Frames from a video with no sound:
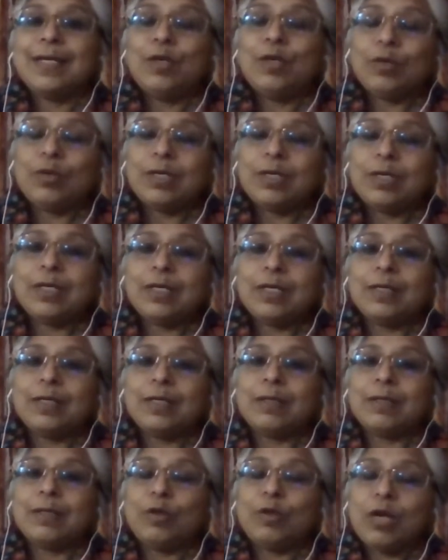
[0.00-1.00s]

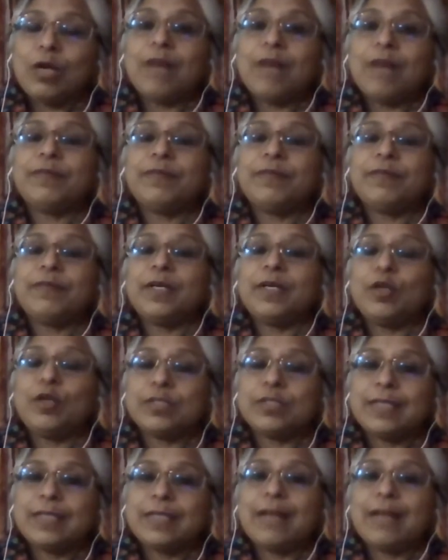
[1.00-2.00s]
look after
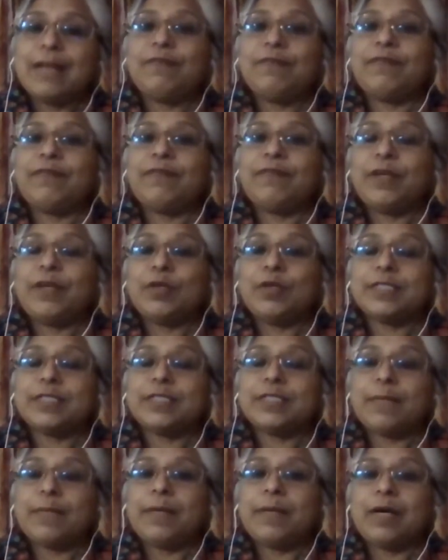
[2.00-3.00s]
yourself when you're
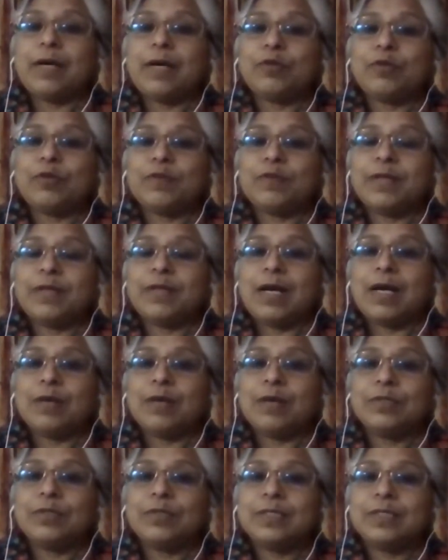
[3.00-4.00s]
stepping out of the
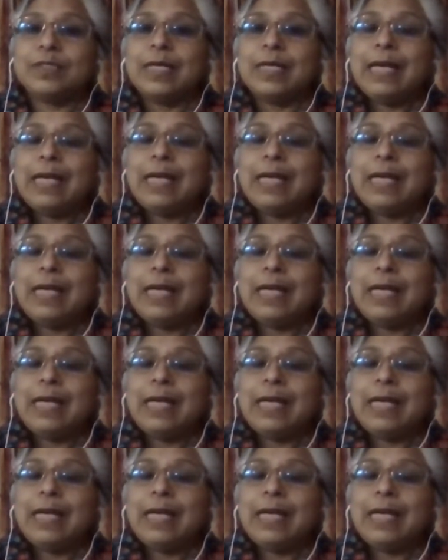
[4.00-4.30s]
house,